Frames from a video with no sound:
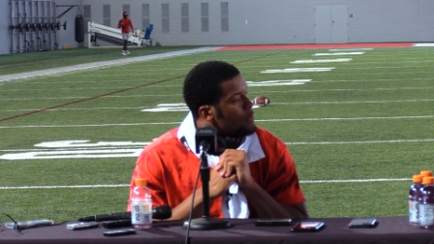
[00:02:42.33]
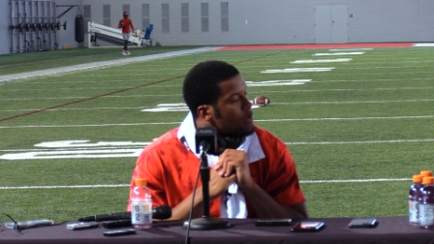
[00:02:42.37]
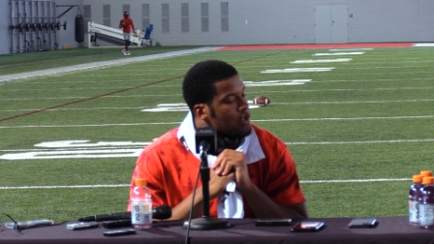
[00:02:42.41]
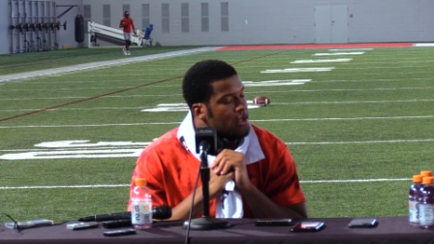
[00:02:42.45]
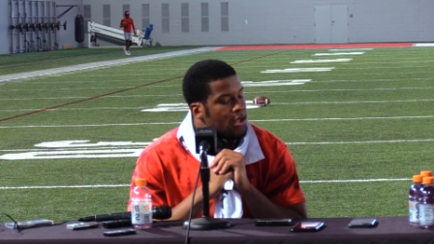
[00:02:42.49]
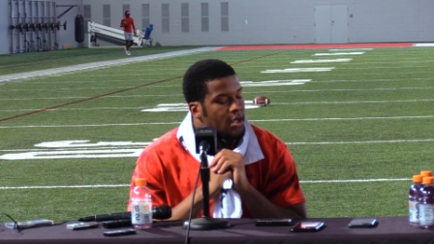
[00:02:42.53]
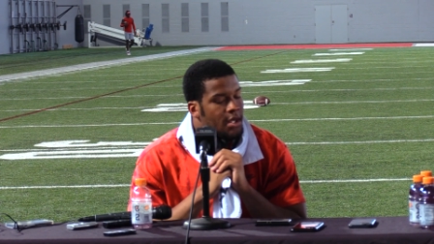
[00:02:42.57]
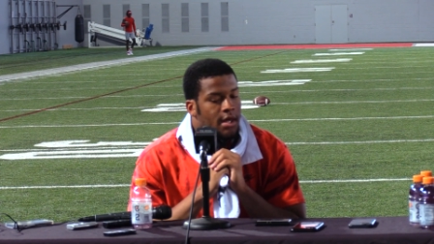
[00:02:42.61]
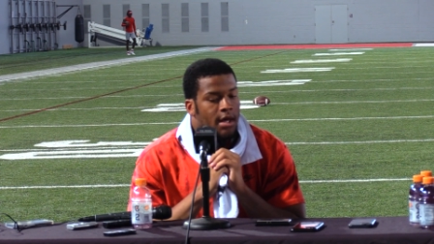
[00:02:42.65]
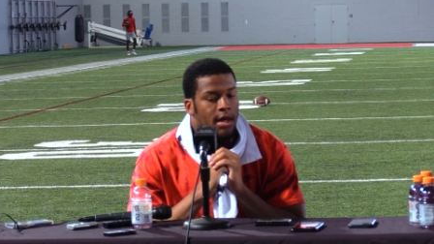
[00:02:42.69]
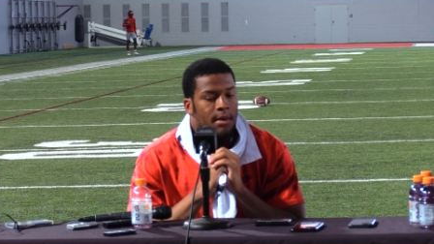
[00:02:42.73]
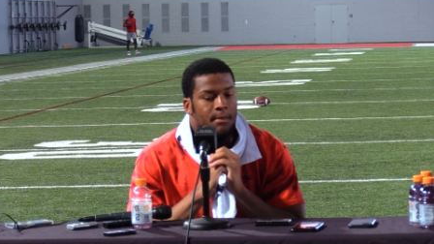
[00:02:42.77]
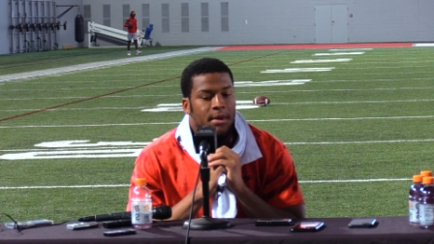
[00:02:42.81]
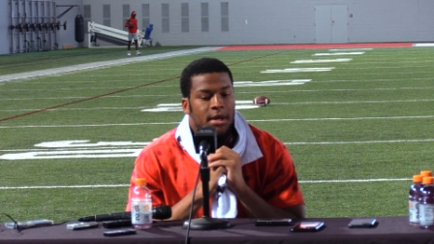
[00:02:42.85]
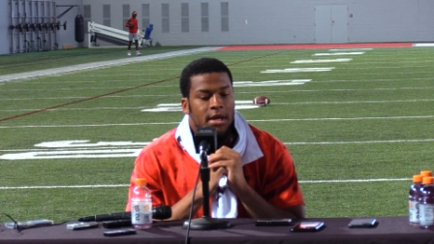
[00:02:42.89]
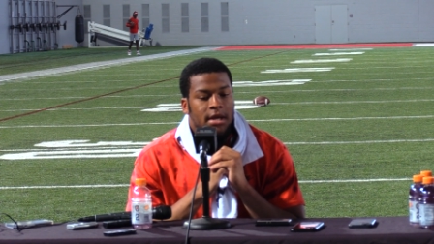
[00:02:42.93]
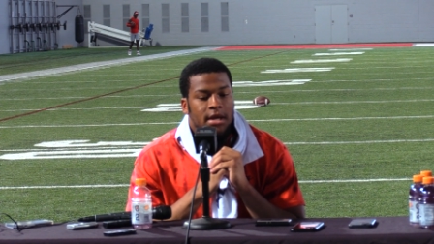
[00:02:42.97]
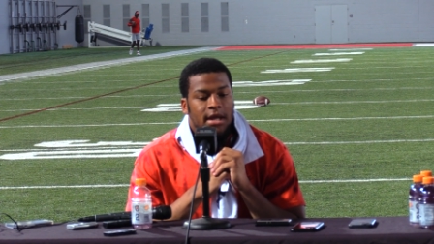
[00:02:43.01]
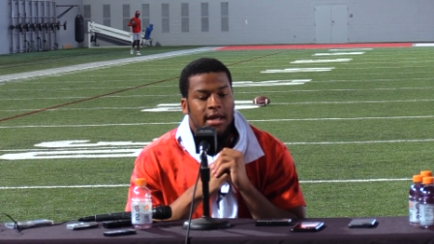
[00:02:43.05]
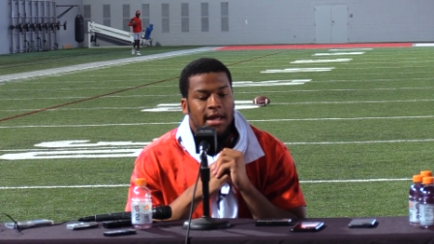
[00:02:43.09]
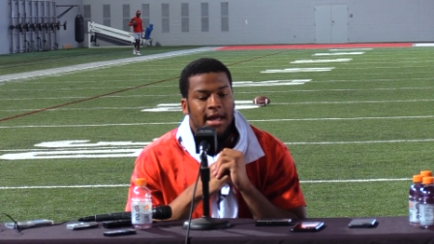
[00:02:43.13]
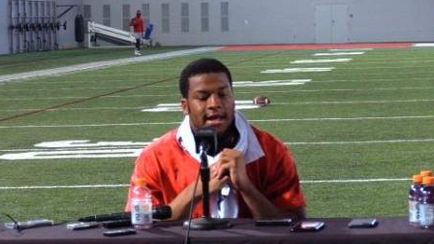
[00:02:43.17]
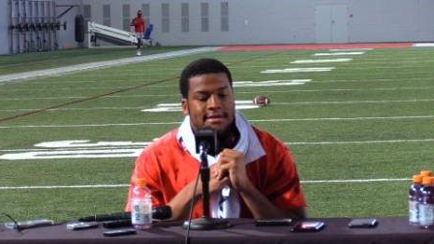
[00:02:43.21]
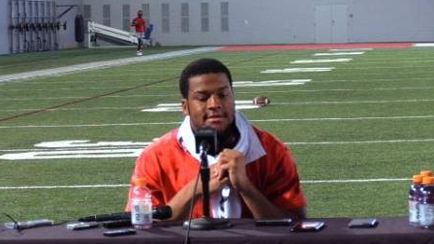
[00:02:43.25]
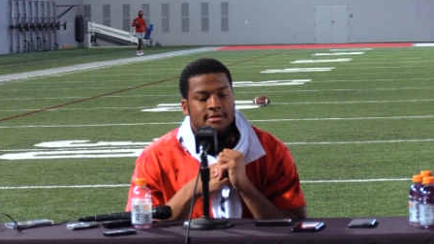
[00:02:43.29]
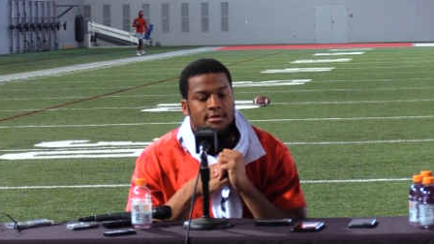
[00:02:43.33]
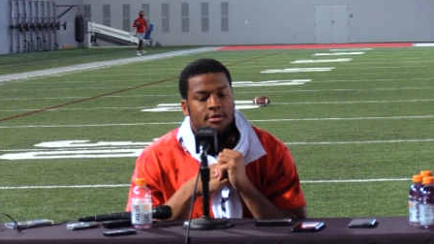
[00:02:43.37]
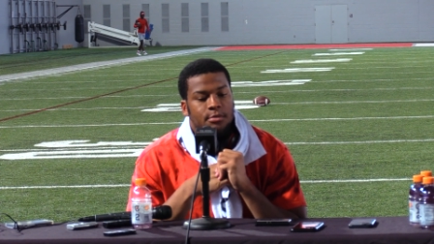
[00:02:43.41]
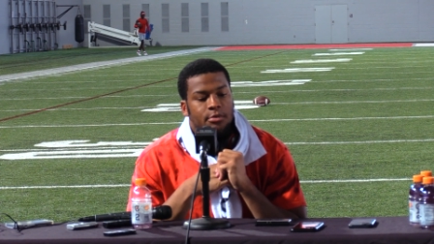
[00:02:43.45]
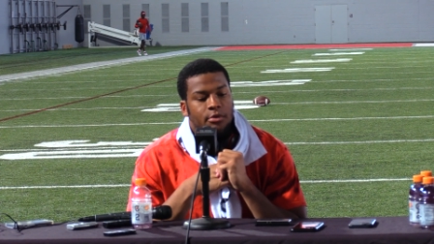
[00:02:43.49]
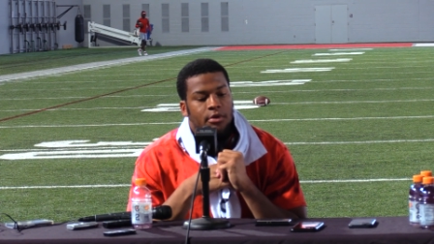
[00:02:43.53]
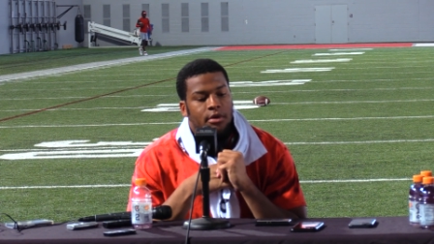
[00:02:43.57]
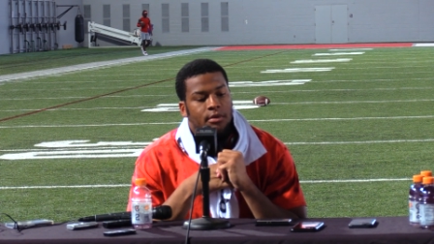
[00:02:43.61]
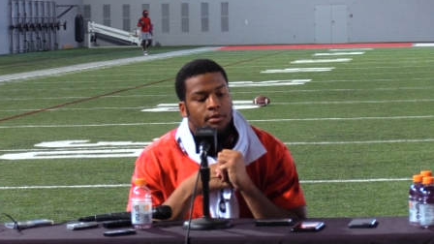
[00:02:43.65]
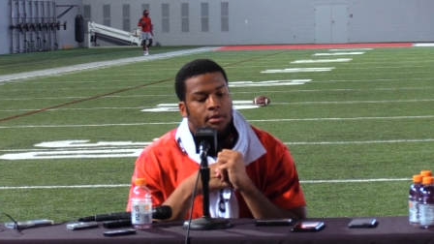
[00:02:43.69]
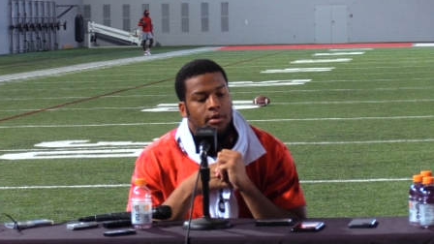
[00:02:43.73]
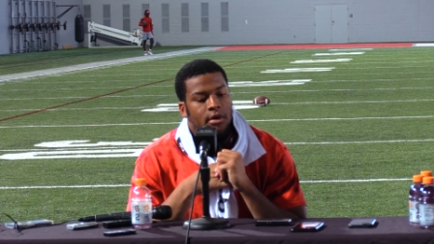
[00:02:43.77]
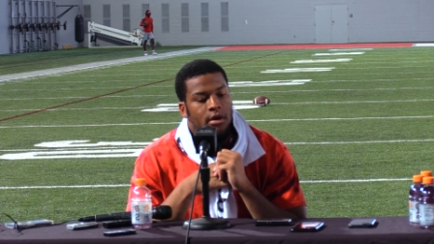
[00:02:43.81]
Yeah, I mean, it got to the
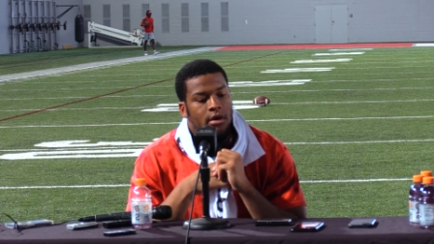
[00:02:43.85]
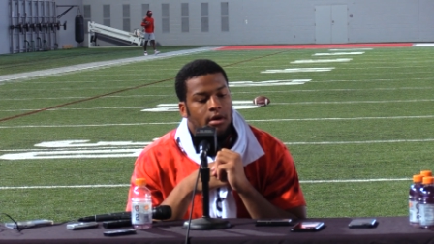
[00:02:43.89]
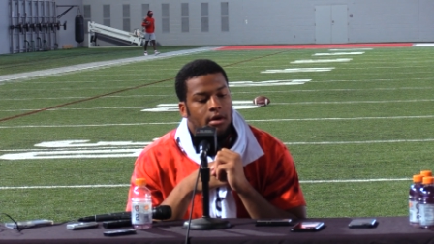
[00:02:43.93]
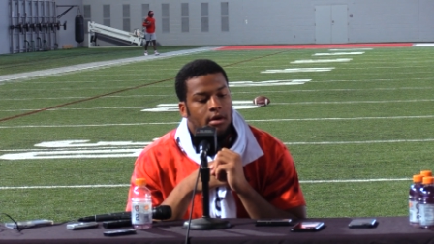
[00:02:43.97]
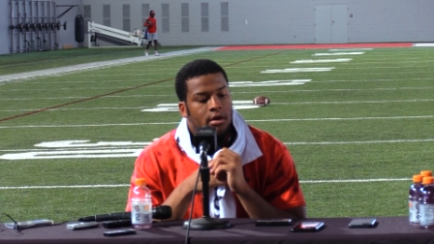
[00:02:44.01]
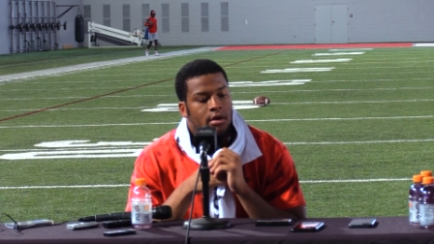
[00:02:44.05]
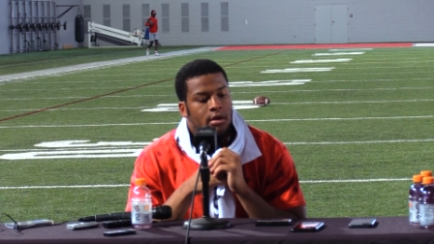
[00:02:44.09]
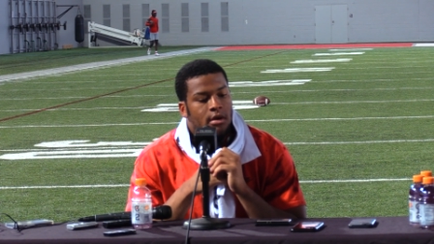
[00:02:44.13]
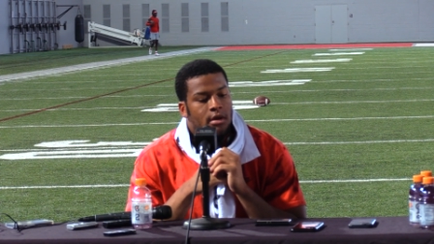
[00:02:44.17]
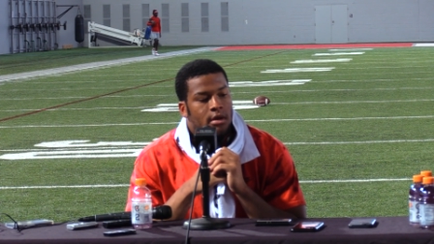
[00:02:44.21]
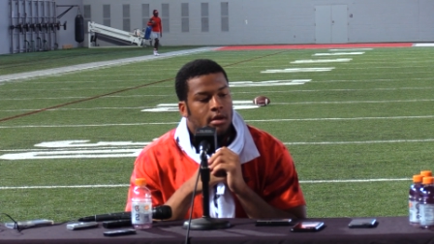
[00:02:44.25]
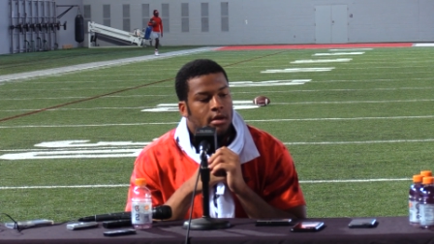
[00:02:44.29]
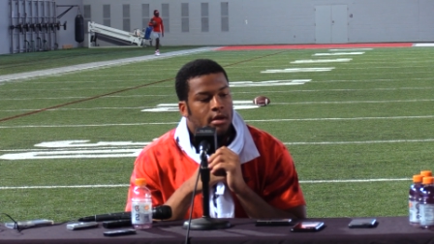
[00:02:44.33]
point where